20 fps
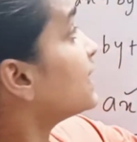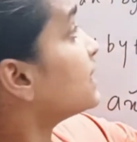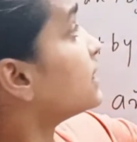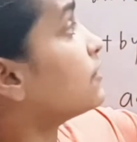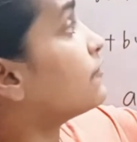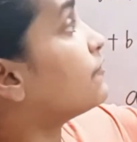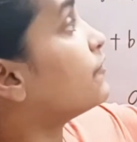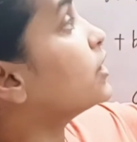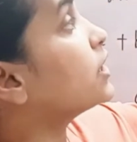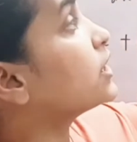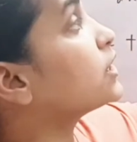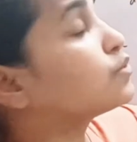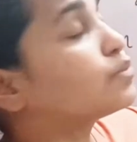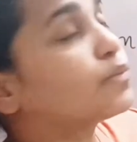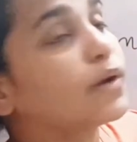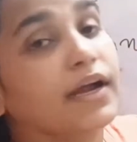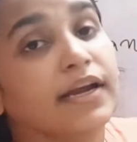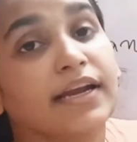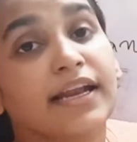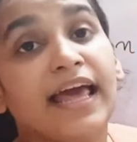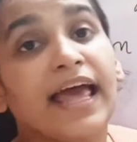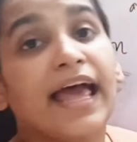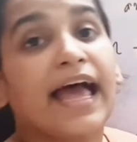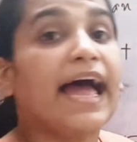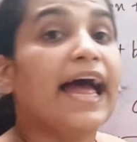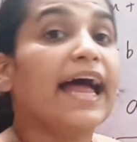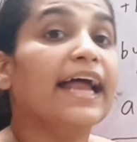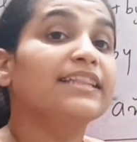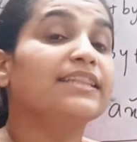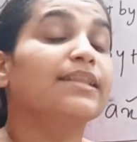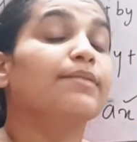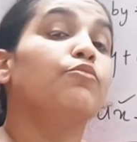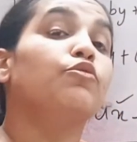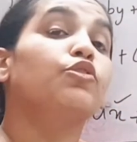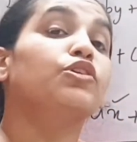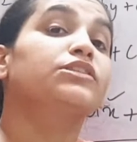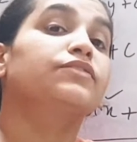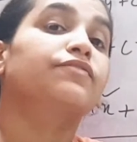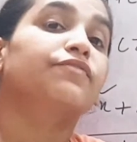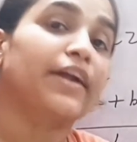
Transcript: The first one and the most